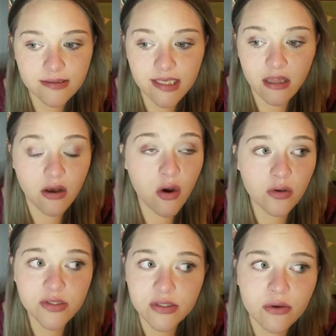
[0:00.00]
tell a
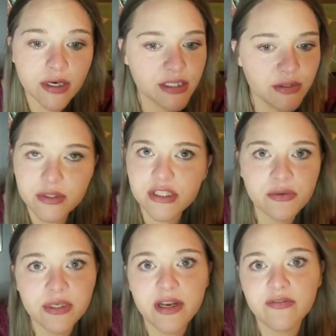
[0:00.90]
whole story to, and she
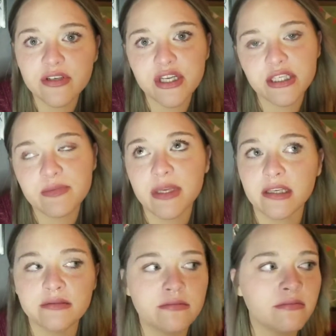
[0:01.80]
would never judge me.